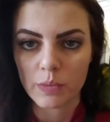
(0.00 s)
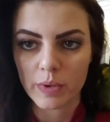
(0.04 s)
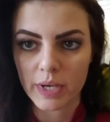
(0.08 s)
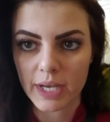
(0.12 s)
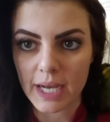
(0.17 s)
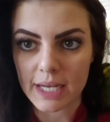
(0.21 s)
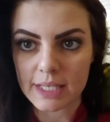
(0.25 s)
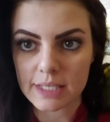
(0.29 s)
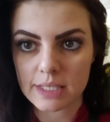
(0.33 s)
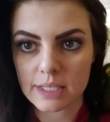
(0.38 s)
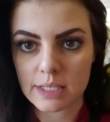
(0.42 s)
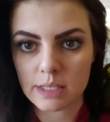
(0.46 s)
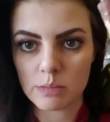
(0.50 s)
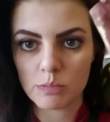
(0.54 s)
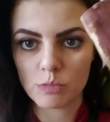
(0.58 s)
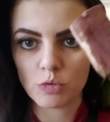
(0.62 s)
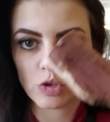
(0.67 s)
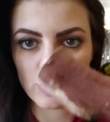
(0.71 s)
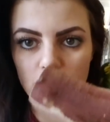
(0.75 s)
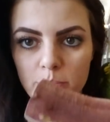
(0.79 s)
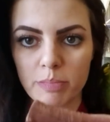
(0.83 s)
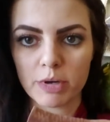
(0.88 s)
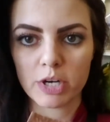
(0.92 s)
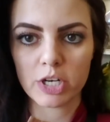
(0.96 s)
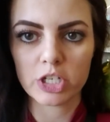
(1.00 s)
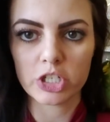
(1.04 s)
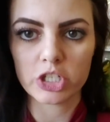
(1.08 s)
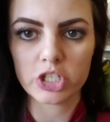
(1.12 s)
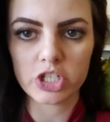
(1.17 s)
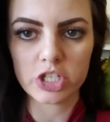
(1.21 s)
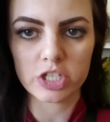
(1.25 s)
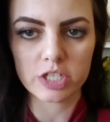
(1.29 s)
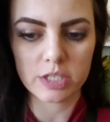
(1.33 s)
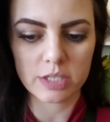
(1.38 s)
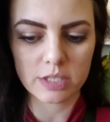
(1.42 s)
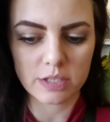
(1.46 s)
We got some more
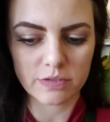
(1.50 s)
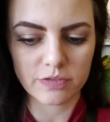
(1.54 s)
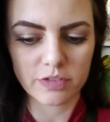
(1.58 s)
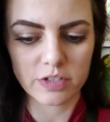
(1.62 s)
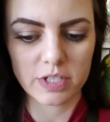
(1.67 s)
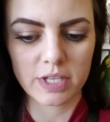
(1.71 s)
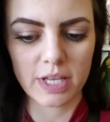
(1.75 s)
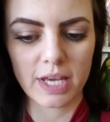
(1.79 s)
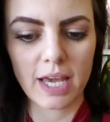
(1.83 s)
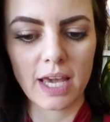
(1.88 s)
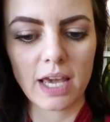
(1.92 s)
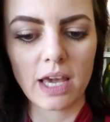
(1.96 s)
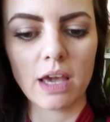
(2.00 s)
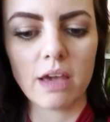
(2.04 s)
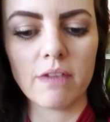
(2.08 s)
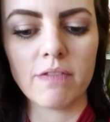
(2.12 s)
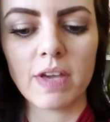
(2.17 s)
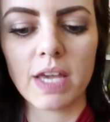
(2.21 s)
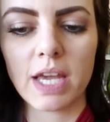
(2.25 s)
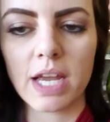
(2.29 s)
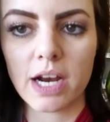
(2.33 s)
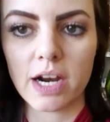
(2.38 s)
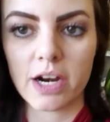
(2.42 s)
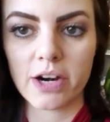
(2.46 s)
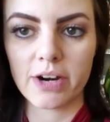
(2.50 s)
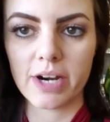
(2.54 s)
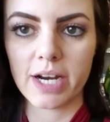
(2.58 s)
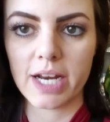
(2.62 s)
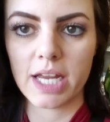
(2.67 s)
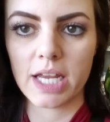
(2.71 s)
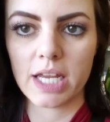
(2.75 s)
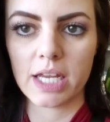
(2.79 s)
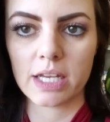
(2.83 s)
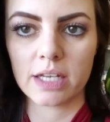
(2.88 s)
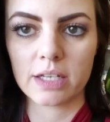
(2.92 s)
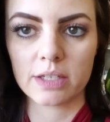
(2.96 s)
perches for the
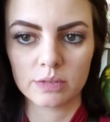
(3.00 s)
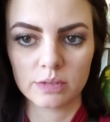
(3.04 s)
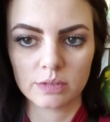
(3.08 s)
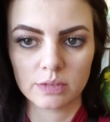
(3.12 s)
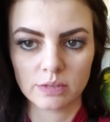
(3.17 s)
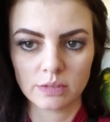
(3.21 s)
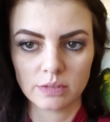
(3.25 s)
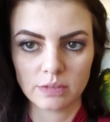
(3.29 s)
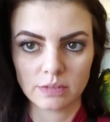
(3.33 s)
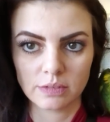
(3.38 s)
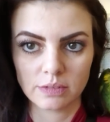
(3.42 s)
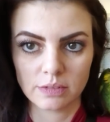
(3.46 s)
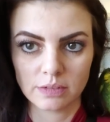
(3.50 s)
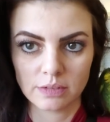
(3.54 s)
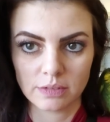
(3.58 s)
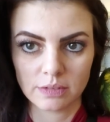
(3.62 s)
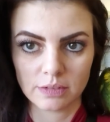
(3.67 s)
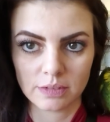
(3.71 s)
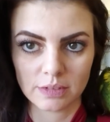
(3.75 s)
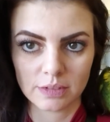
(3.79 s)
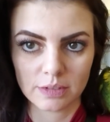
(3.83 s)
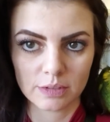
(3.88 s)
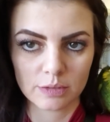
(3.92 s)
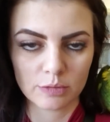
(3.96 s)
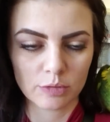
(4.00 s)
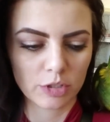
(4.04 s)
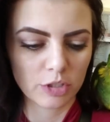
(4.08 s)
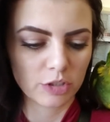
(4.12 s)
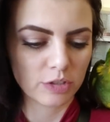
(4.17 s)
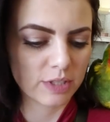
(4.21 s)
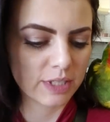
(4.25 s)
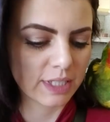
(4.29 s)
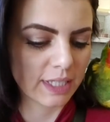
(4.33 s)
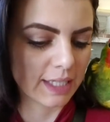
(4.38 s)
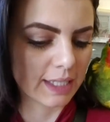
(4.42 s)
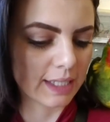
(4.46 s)
aviary. What do
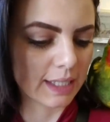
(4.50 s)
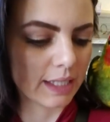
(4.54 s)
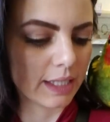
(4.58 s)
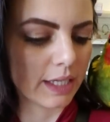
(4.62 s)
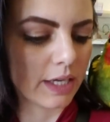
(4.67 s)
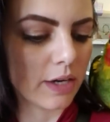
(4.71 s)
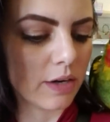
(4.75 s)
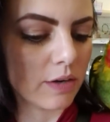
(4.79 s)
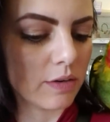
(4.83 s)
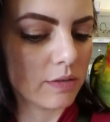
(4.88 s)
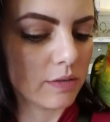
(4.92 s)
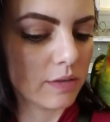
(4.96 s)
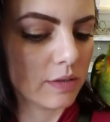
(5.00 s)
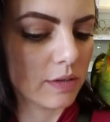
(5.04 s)
you think, Leo?